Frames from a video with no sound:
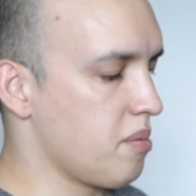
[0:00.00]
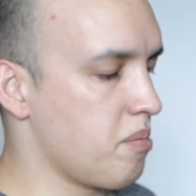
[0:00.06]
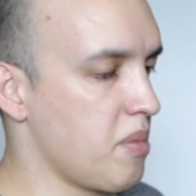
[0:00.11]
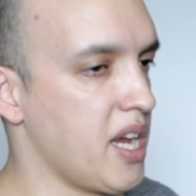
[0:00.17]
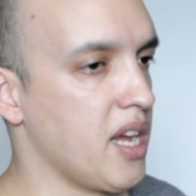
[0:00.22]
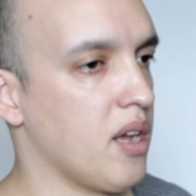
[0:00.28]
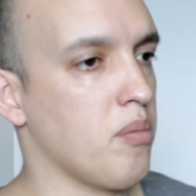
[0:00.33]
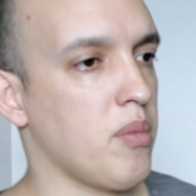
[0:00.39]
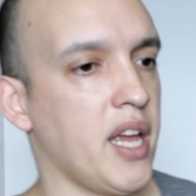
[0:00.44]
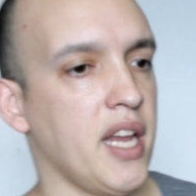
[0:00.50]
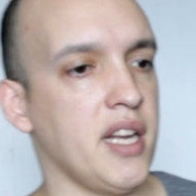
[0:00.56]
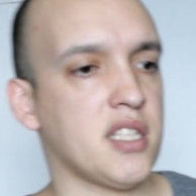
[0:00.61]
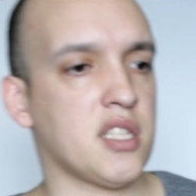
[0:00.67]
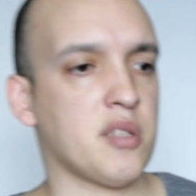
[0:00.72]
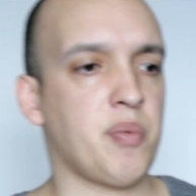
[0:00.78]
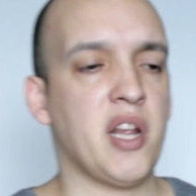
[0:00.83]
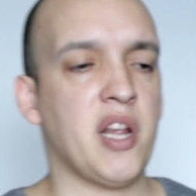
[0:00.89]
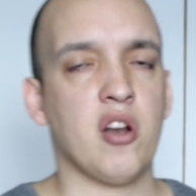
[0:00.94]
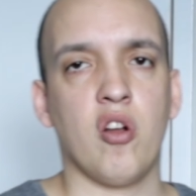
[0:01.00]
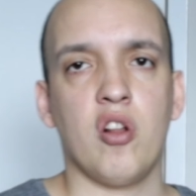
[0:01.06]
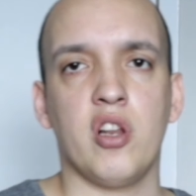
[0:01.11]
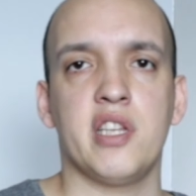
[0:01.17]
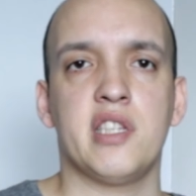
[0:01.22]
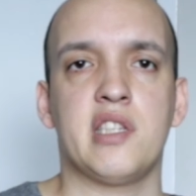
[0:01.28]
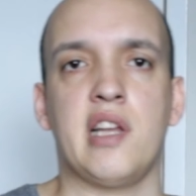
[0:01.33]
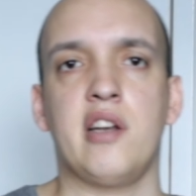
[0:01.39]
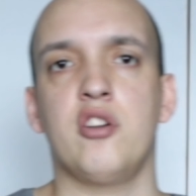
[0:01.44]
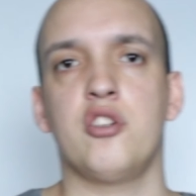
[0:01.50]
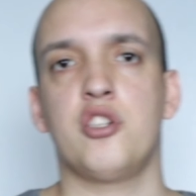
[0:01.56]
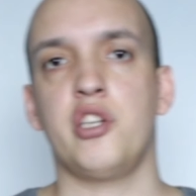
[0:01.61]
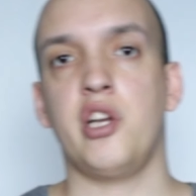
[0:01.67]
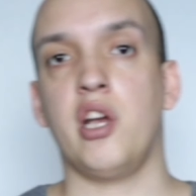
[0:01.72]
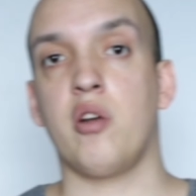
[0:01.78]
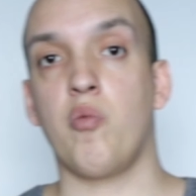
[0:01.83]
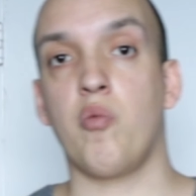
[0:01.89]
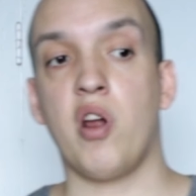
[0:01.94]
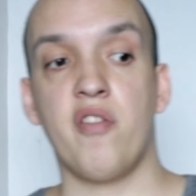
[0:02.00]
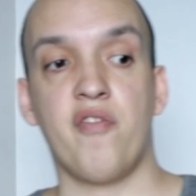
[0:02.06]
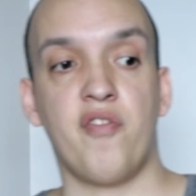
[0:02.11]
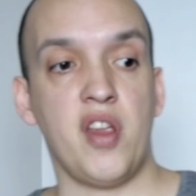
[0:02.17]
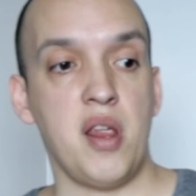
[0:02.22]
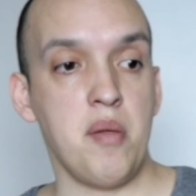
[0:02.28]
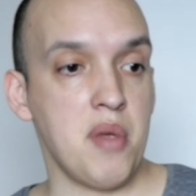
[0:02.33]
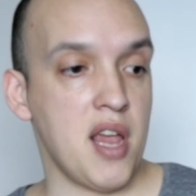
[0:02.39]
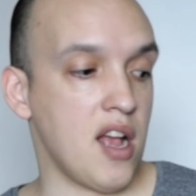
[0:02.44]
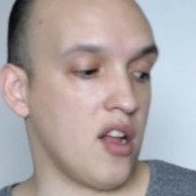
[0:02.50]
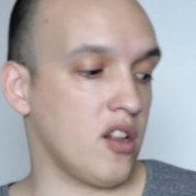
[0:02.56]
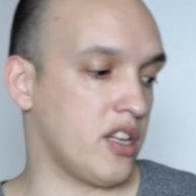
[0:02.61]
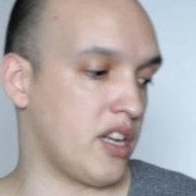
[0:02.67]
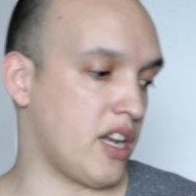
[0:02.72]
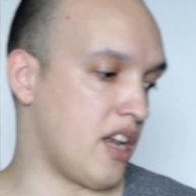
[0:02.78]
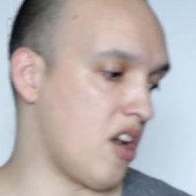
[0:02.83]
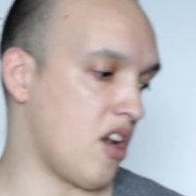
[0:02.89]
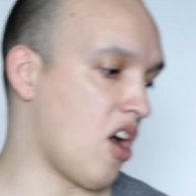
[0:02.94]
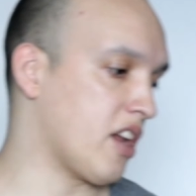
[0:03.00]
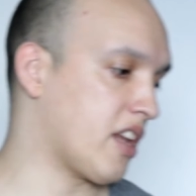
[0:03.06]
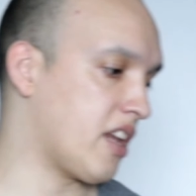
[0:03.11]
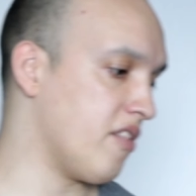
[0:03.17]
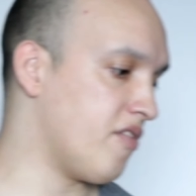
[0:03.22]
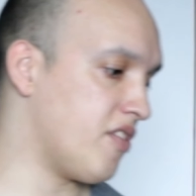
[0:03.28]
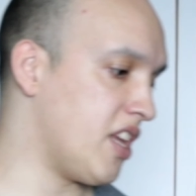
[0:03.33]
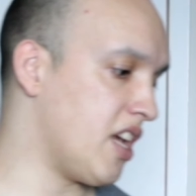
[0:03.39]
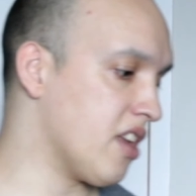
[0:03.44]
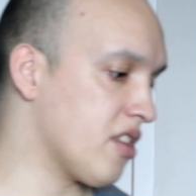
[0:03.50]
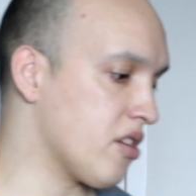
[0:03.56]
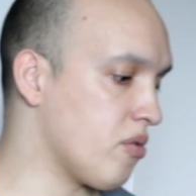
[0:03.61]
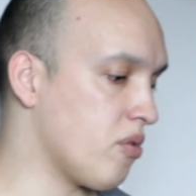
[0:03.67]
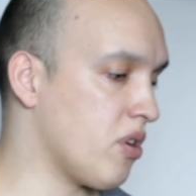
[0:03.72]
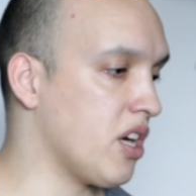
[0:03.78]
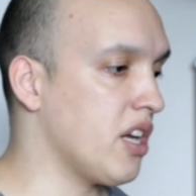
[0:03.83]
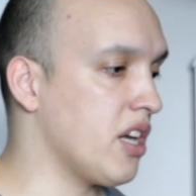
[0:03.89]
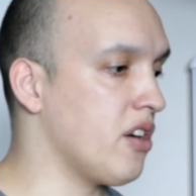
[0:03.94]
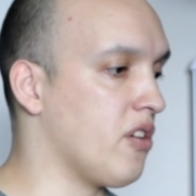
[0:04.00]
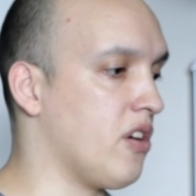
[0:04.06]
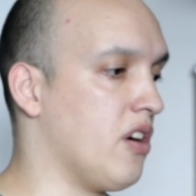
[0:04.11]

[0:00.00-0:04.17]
the male might spend all his energy on one female and then not give the other one,